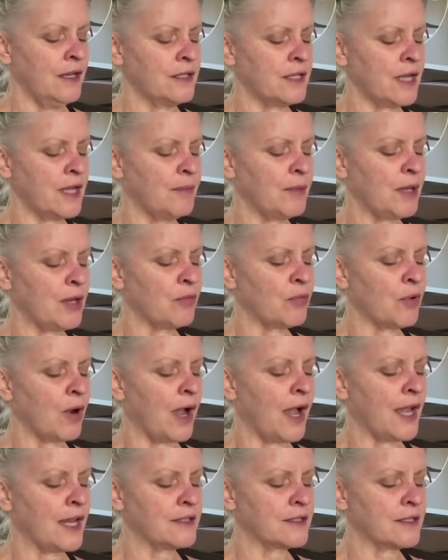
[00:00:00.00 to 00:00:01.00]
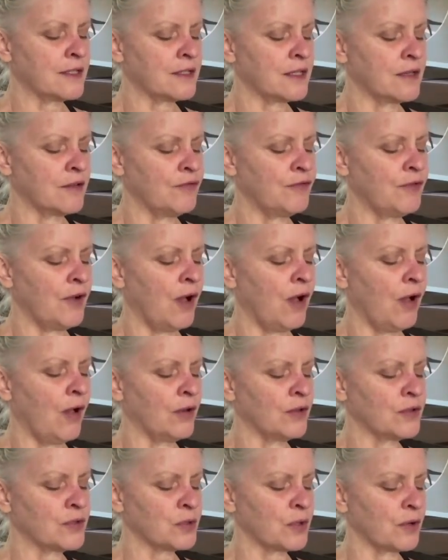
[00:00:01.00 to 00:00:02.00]
tummy rises and
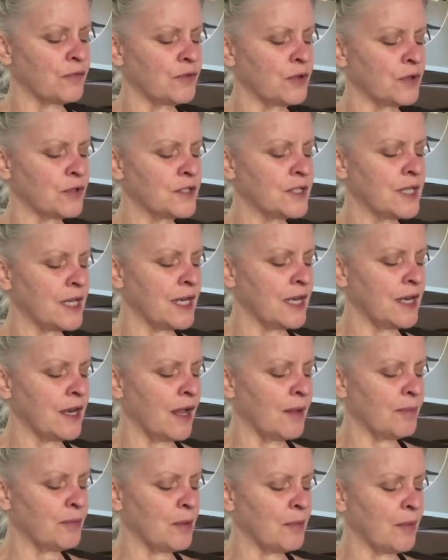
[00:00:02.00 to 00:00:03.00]
falls, or if you're sitting up,